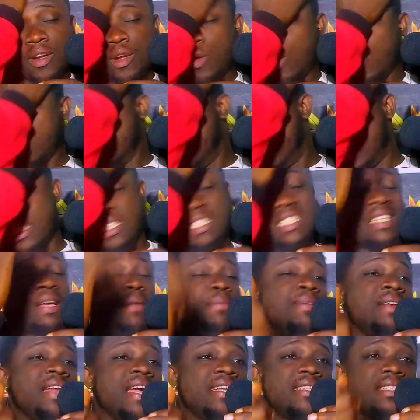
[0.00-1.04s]
got
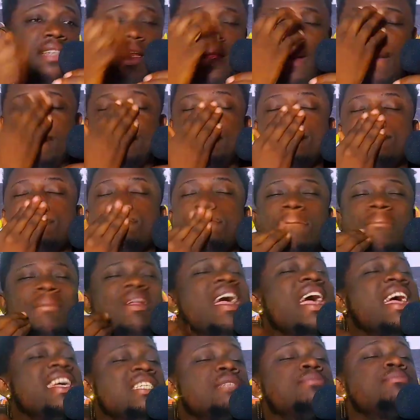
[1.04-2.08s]
terminated.
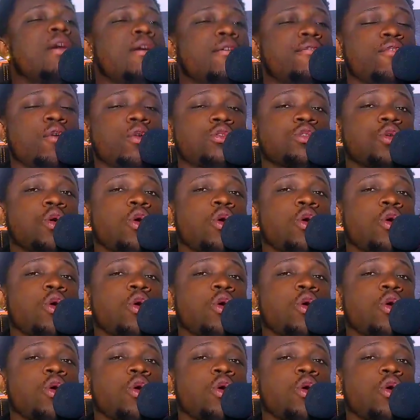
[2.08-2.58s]
Is it my fault